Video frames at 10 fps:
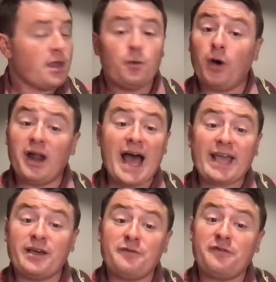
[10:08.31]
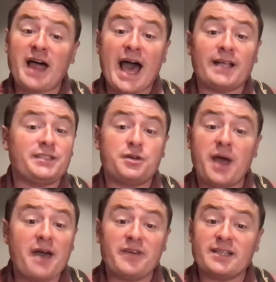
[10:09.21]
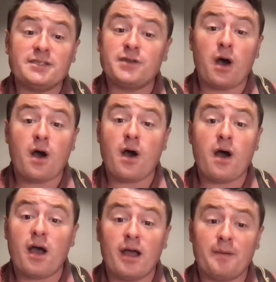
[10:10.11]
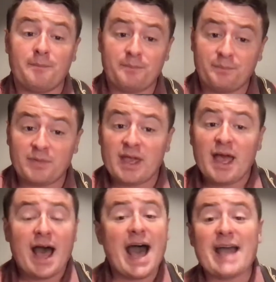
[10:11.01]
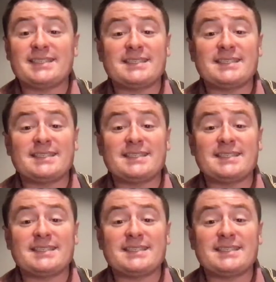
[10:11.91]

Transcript: Lord, I could fly to heaven's door. I